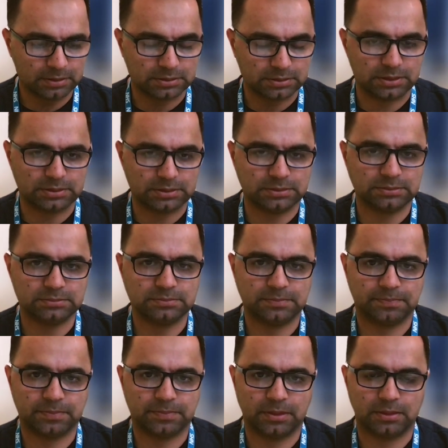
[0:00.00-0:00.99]
Then
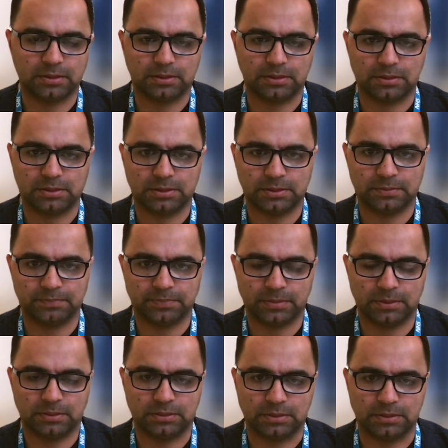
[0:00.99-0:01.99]

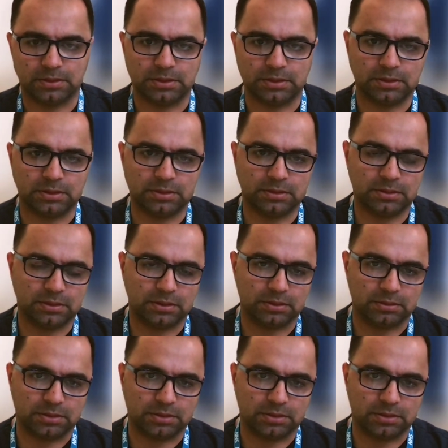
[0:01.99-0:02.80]
the